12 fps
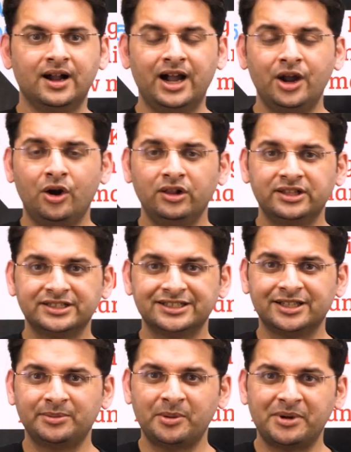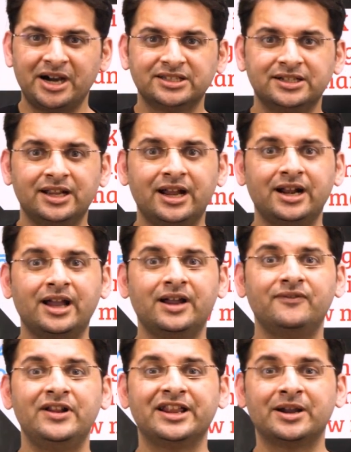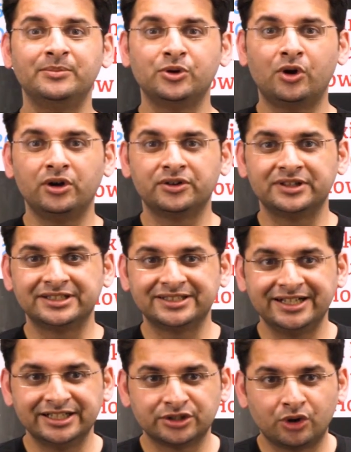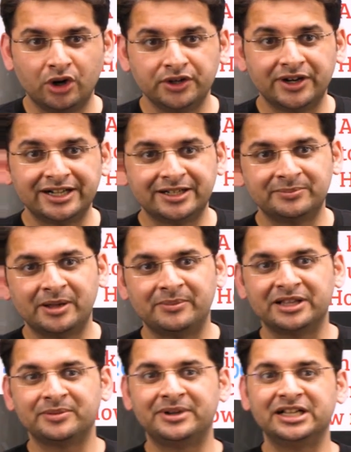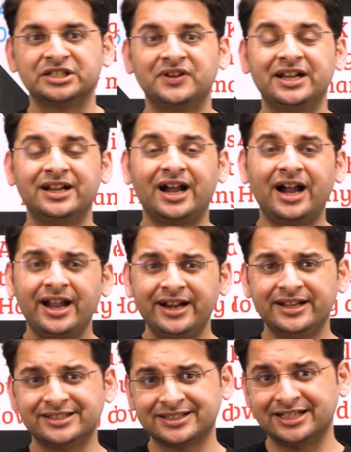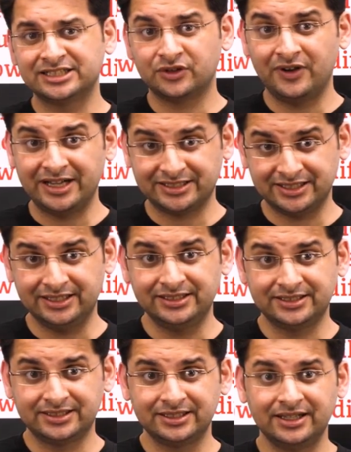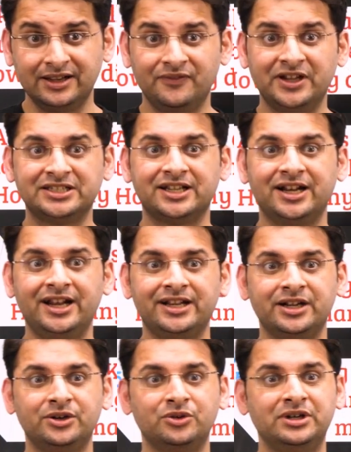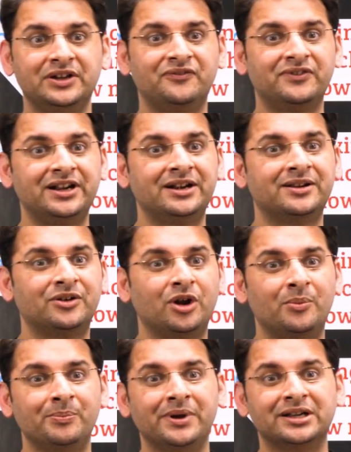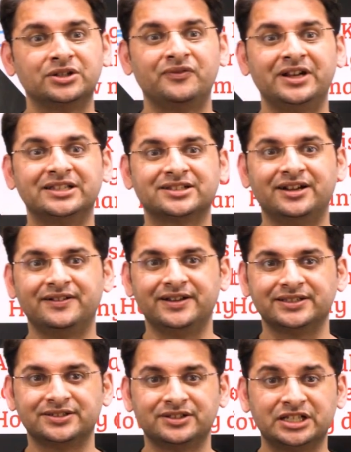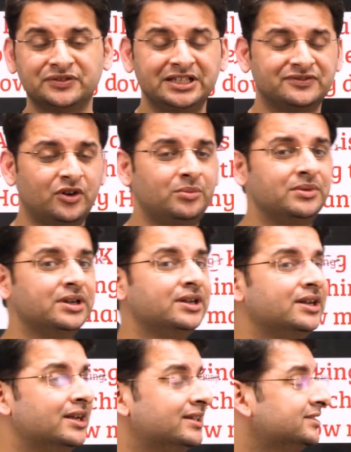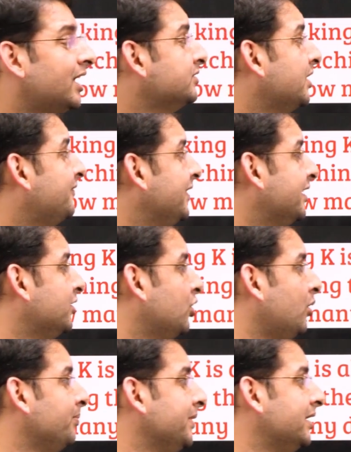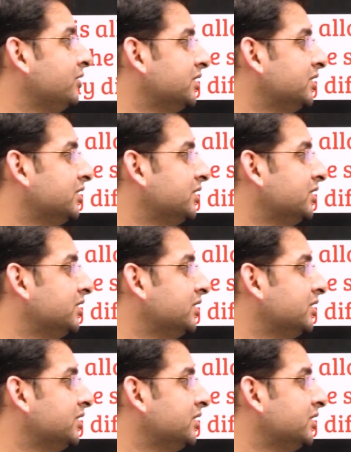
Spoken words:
Hi all, this is Abhay Mahajan and I welcome you all to the series called United by Mathematics, wherein I discuss questions which are related to different Olympiads of various countries. So this one is from South African Olympiad